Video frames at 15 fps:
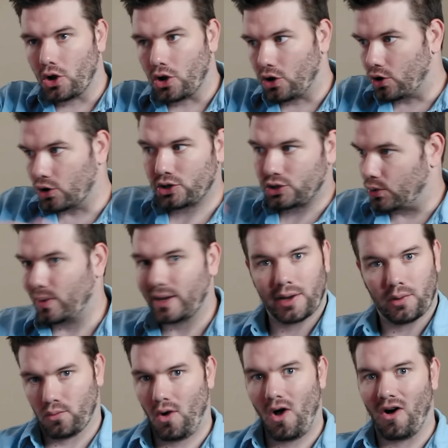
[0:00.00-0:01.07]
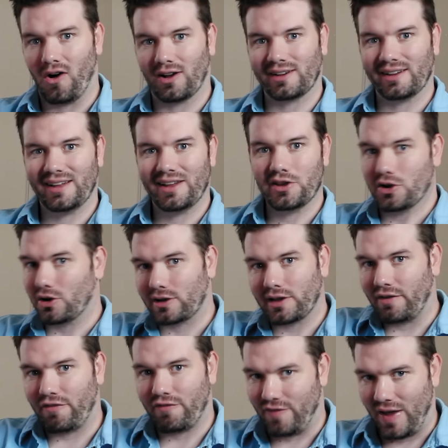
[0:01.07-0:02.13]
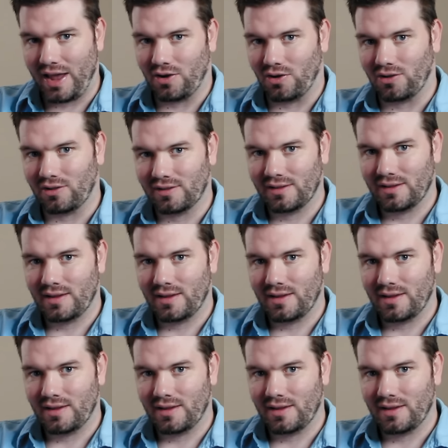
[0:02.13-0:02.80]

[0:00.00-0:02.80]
you're doing it wrong. You're gonna fail.